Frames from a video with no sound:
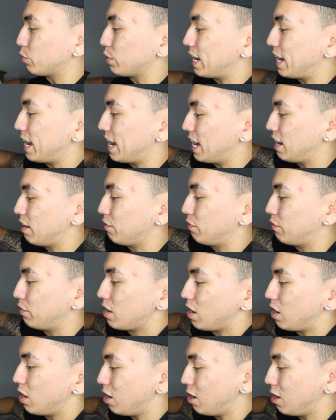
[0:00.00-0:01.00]
We have
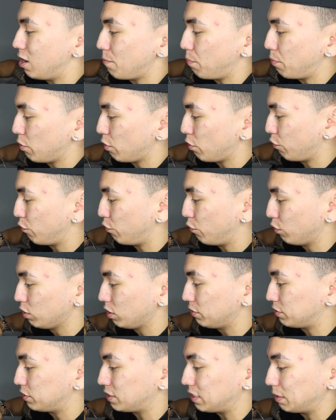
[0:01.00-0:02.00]
an upper full
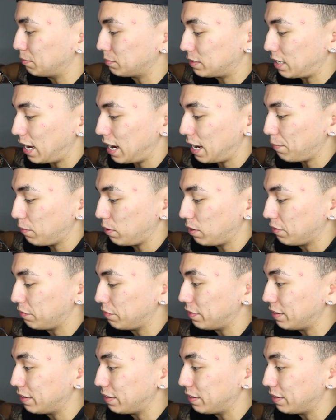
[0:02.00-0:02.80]
of some type of